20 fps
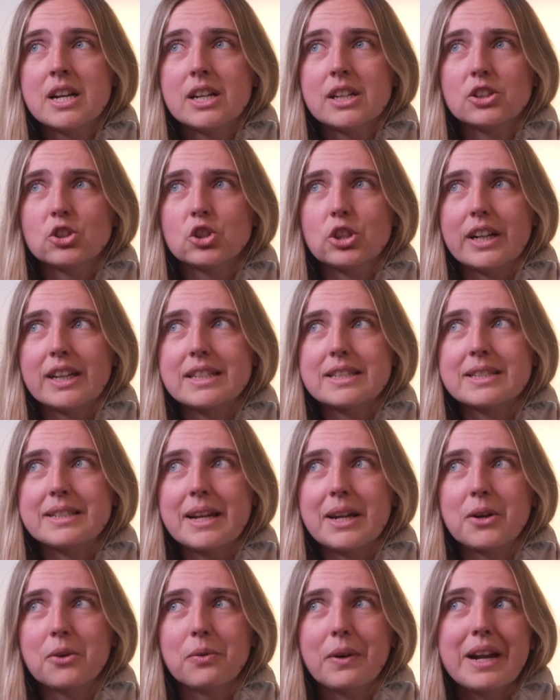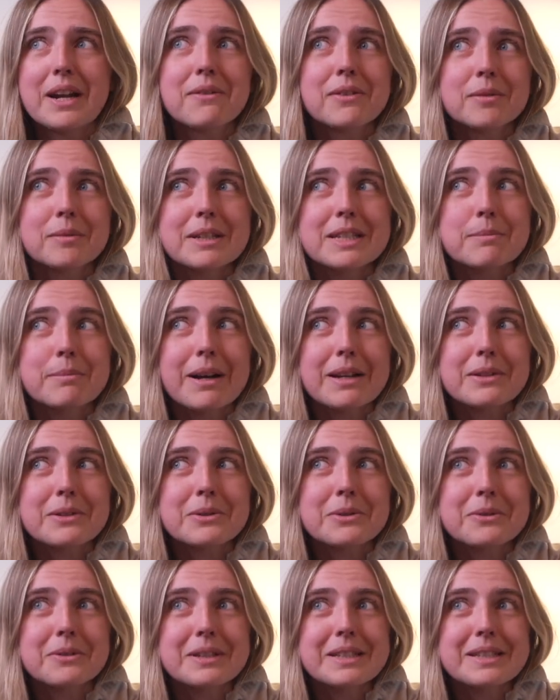Should I stay away from
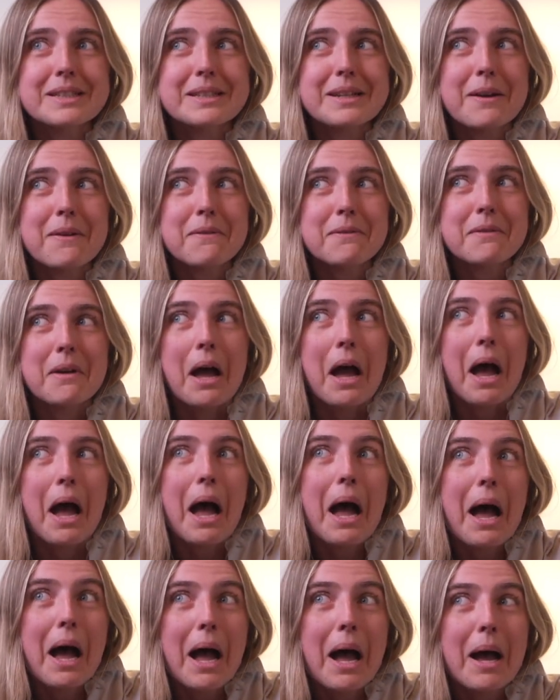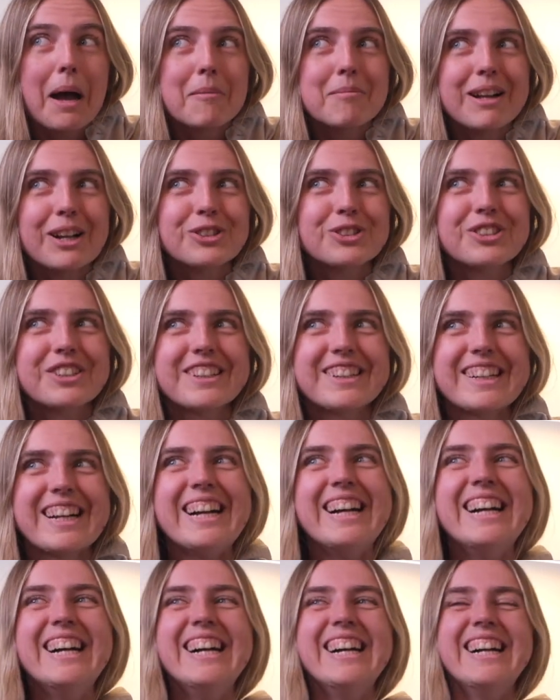expository stuff? I'm not sure.
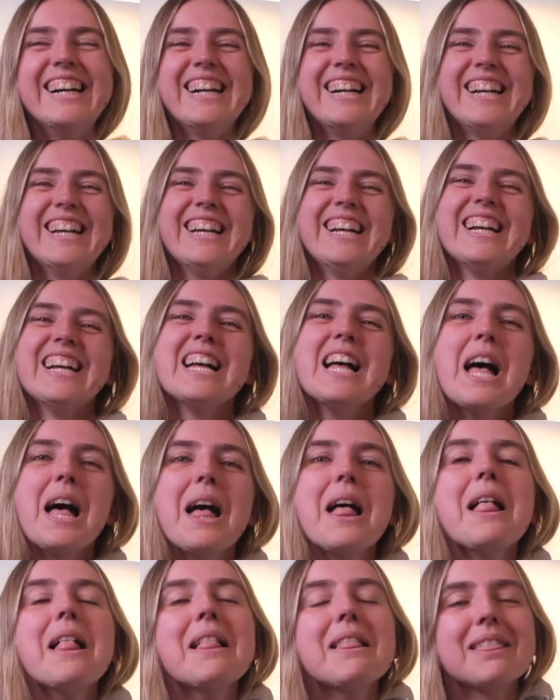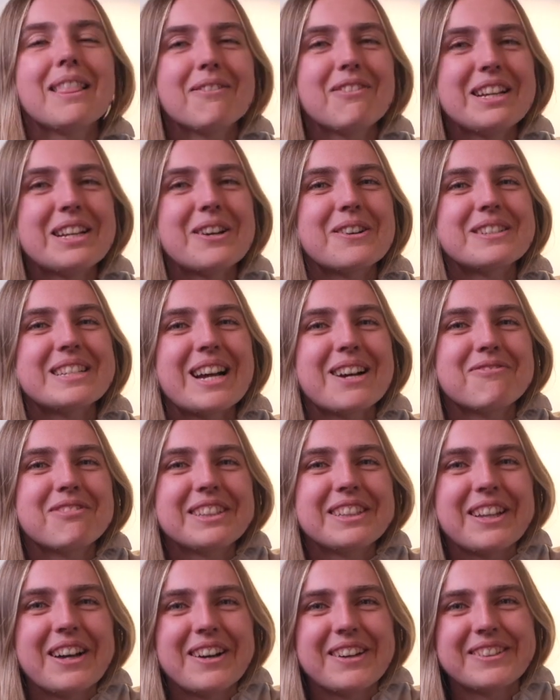Let me know down
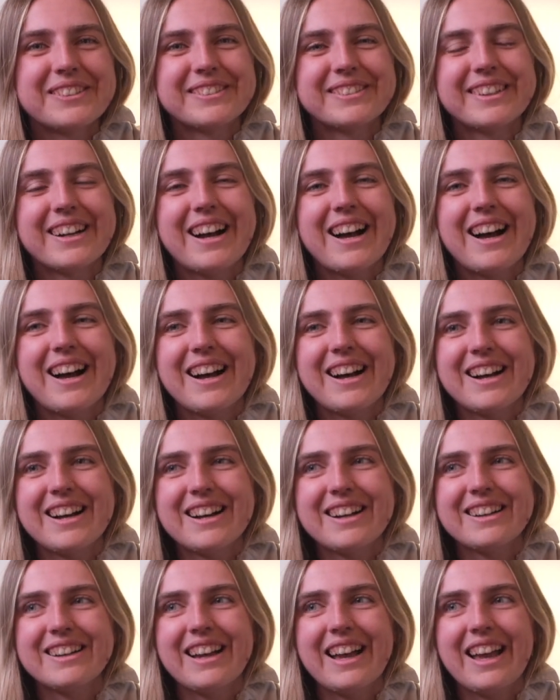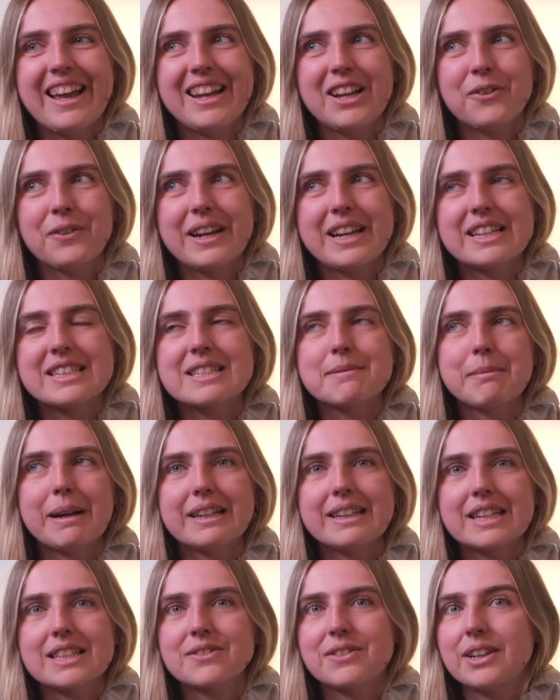below. Anyways, my
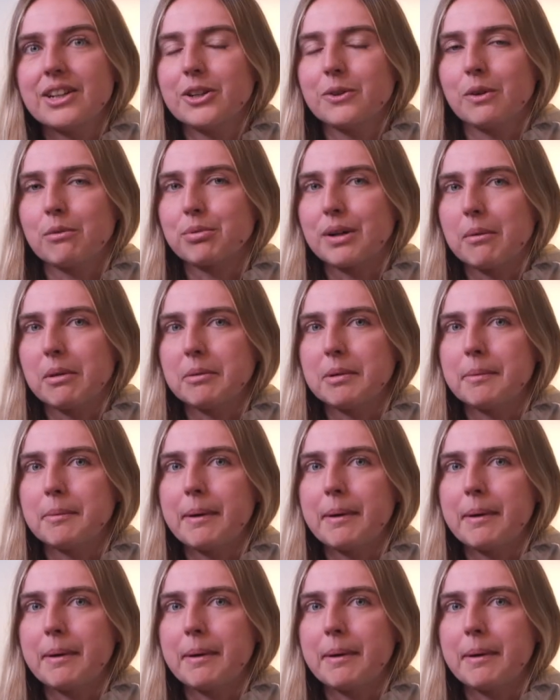next video will probably